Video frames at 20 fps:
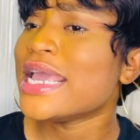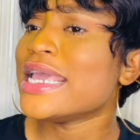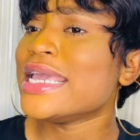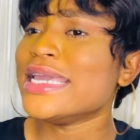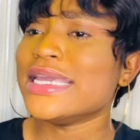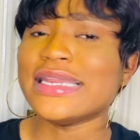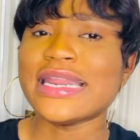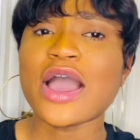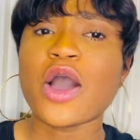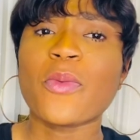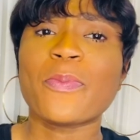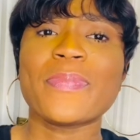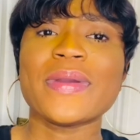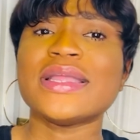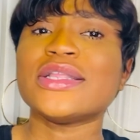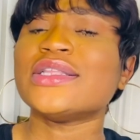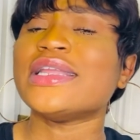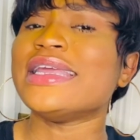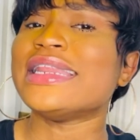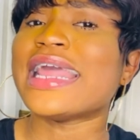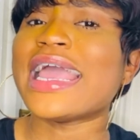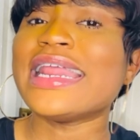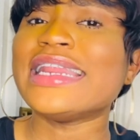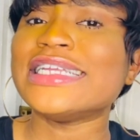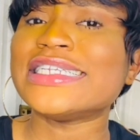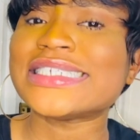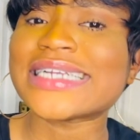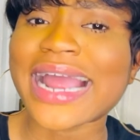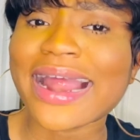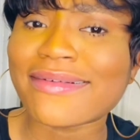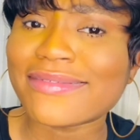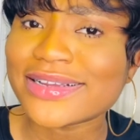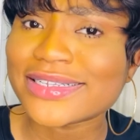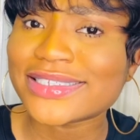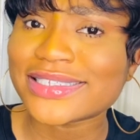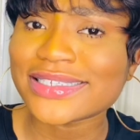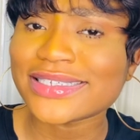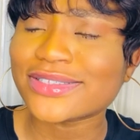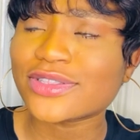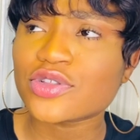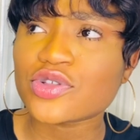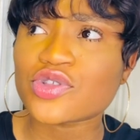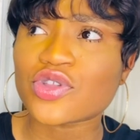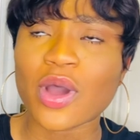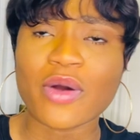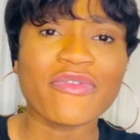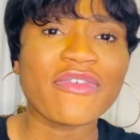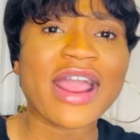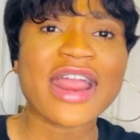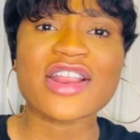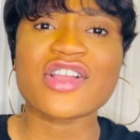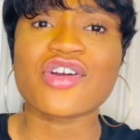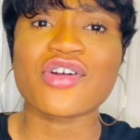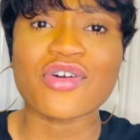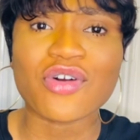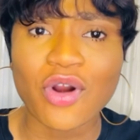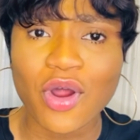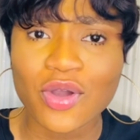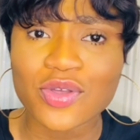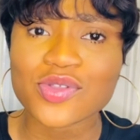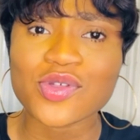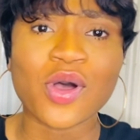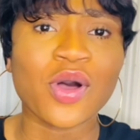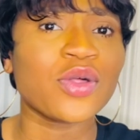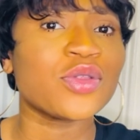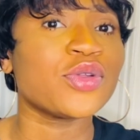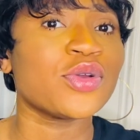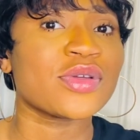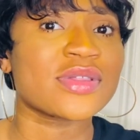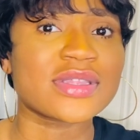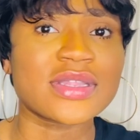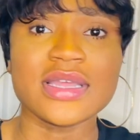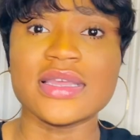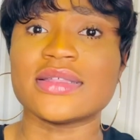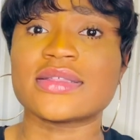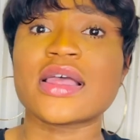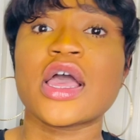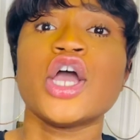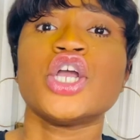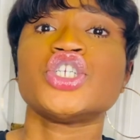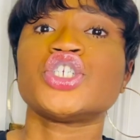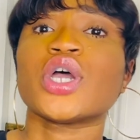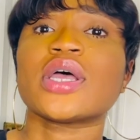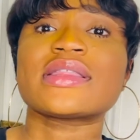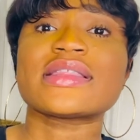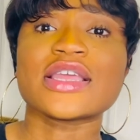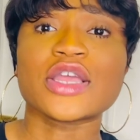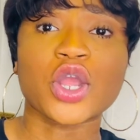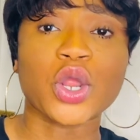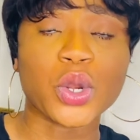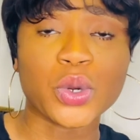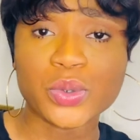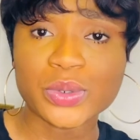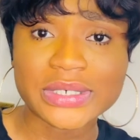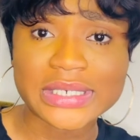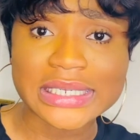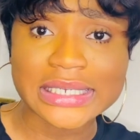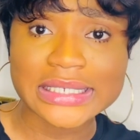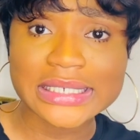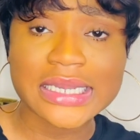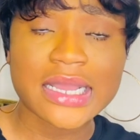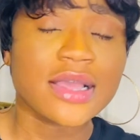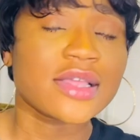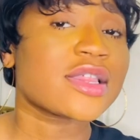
in helping in any charity store, Red Cross, all those things, just include it.